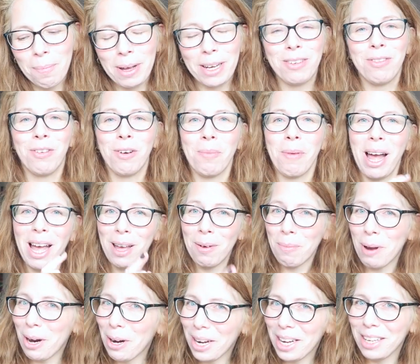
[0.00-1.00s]
but for my
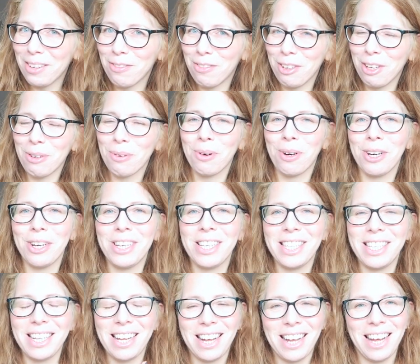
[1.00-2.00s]
American
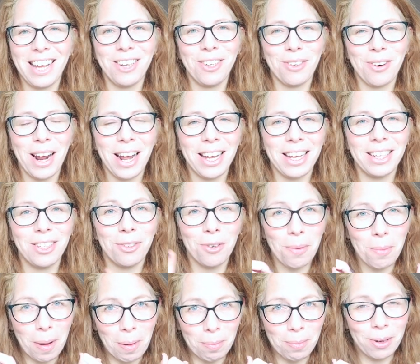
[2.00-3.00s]
viewers, uh, I try
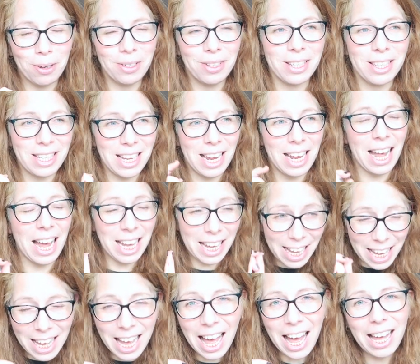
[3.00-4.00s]
to remember to say
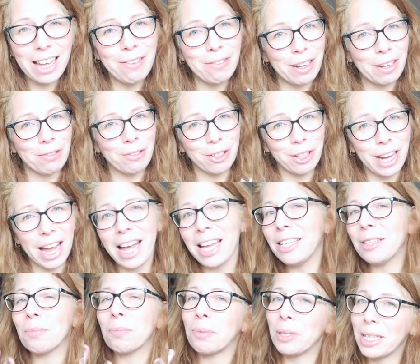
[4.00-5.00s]
IKEA. If I
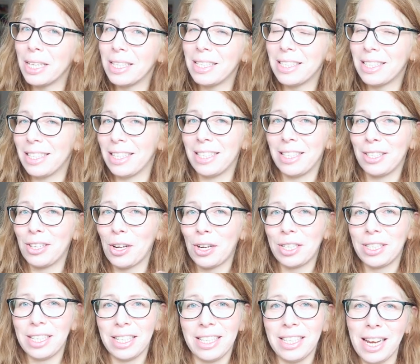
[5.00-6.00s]
forget, please, it's
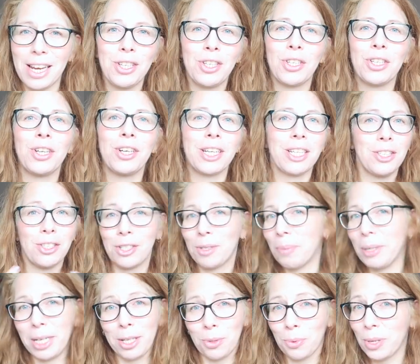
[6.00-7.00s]
not intentional, it's
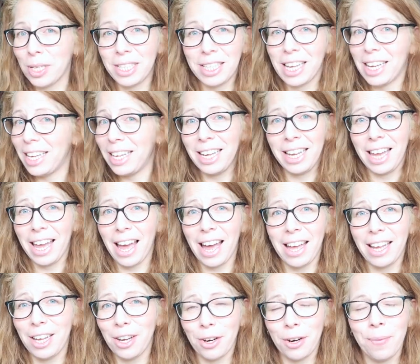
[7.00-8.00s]
just because we say
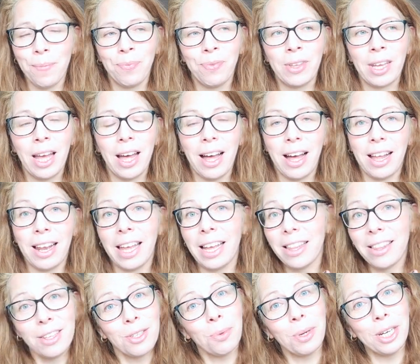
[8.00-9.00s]
IKEA here, uh,
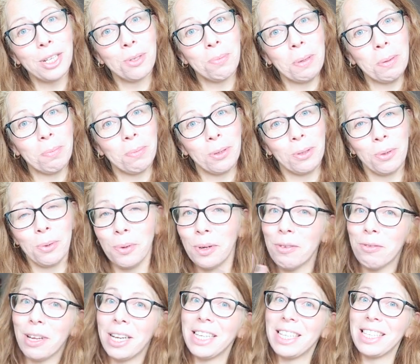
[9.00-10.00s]
like the Swedish people who
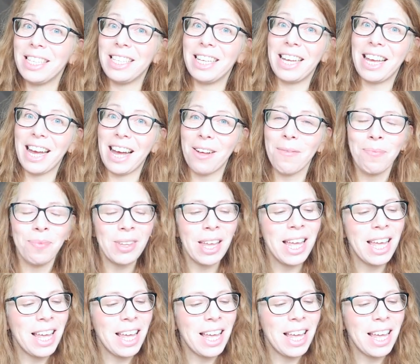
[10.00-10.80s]
invented IKEA.